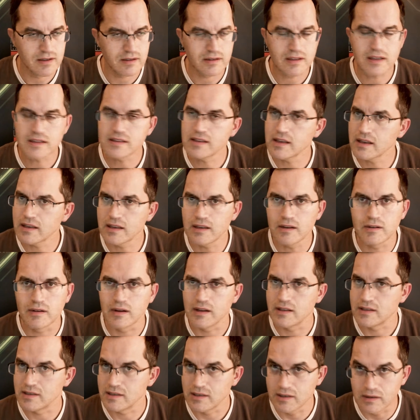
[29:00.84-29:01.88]
SIQ,
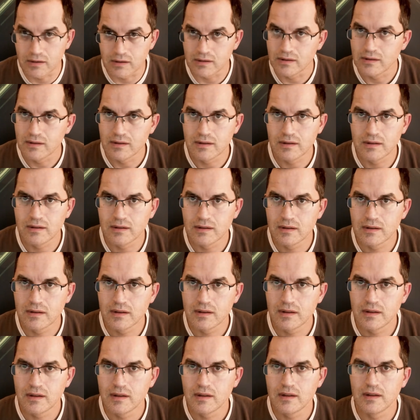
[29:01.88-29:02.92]
it's you.
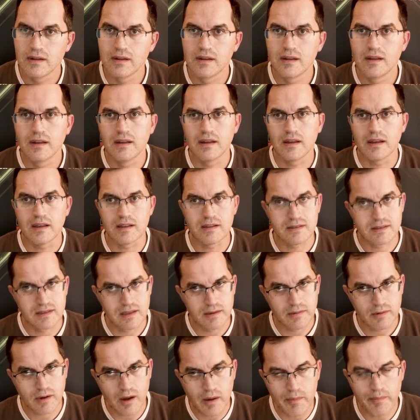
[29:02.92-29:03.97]
It's the
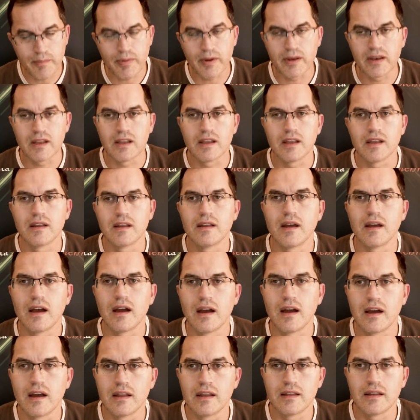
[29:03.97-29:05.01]
company,
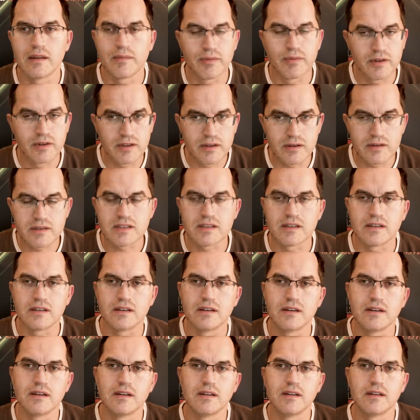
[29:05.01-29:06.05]
the producer,
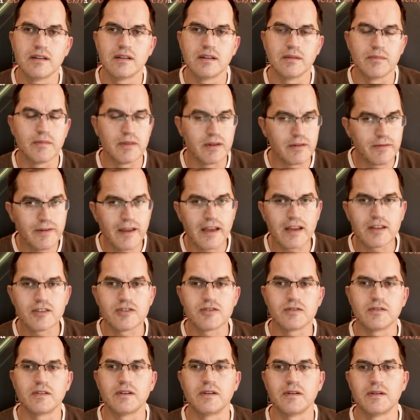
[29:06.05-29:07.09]
the
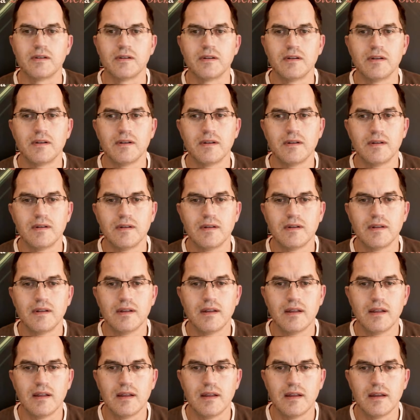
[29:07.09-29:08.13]
manufacturer.
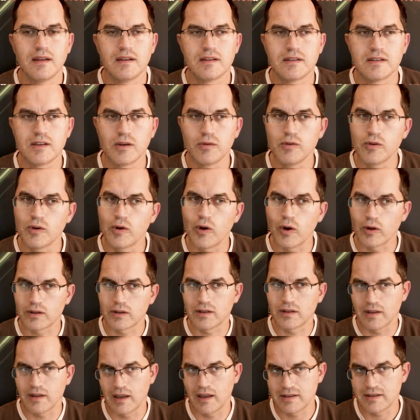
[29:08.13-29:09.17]
So you got
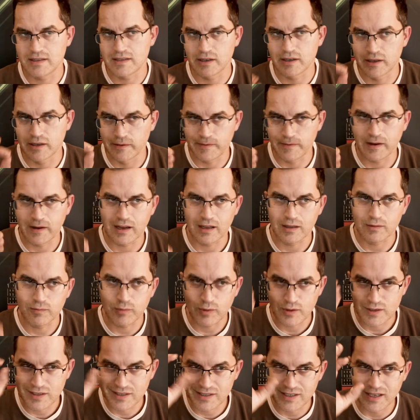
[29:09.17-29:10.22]
a certificate for
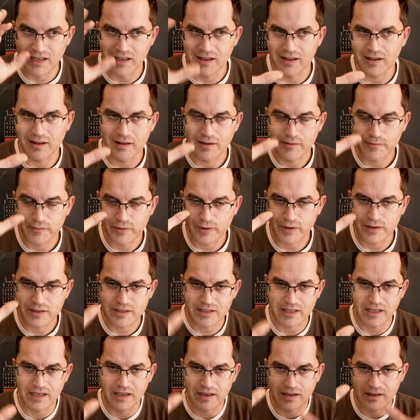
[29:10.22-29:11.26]
a
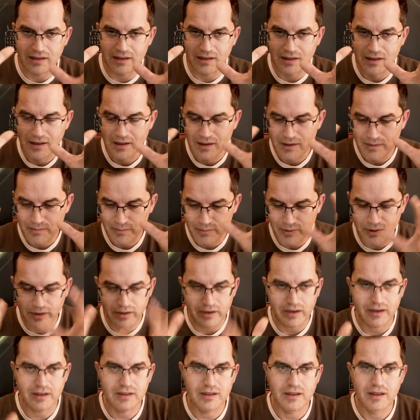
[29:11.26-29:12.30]
single
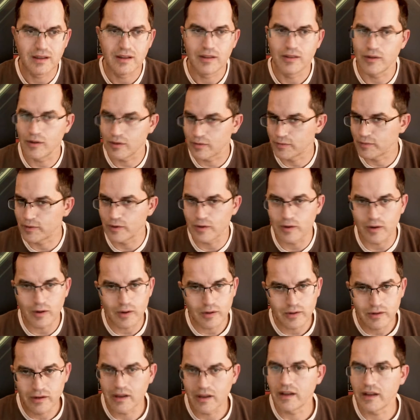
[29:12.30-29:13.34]
product, not for
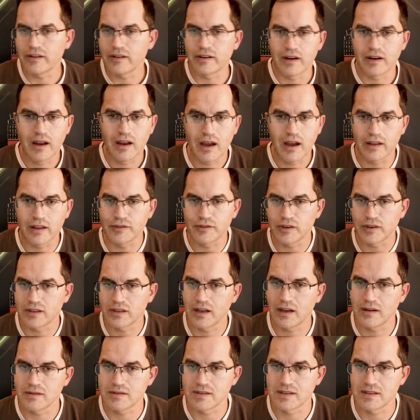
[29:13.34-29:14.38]
the other
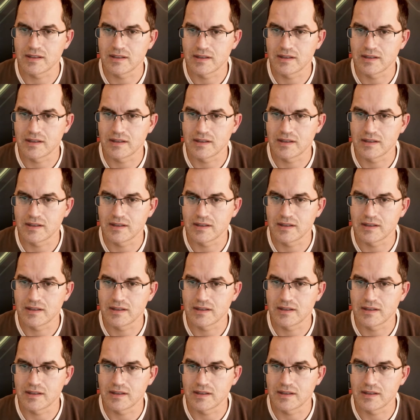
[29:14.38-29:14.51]
100,000.